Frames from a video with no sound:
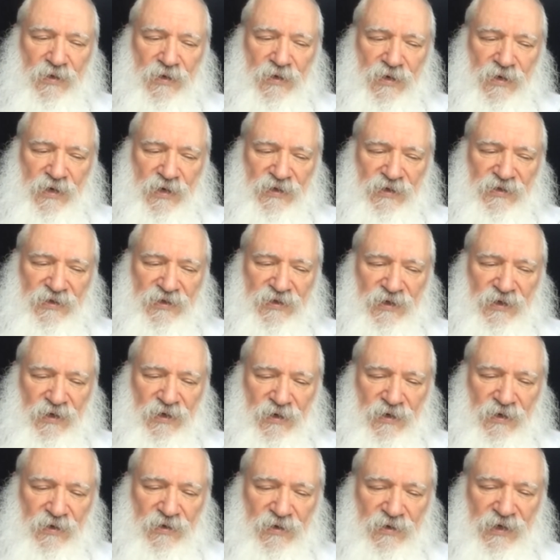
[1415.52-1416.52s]
It's
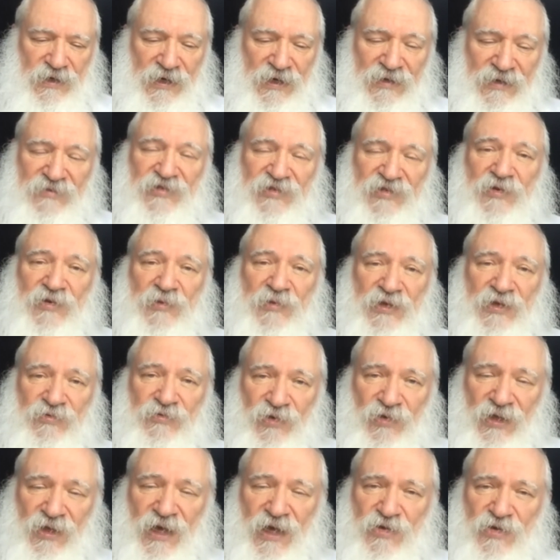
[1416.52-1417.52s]
an intimate
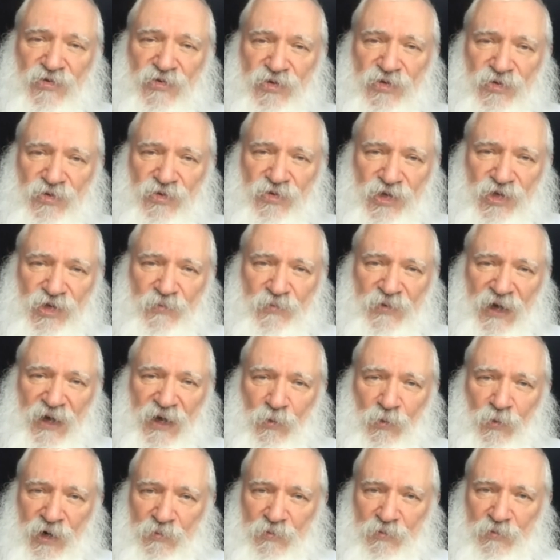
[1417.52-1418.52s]
relationship that
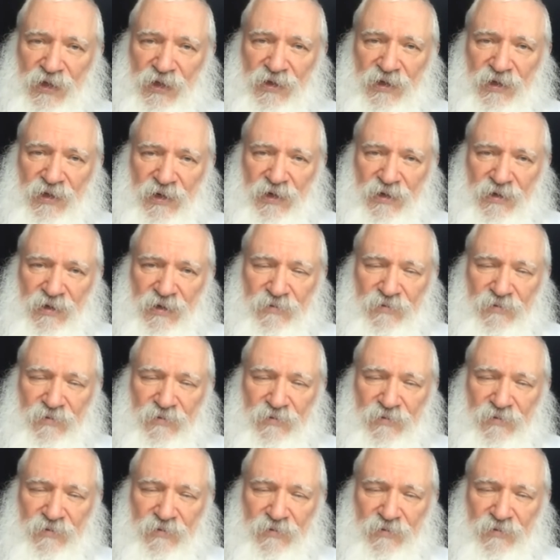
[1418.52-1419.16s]
we're building,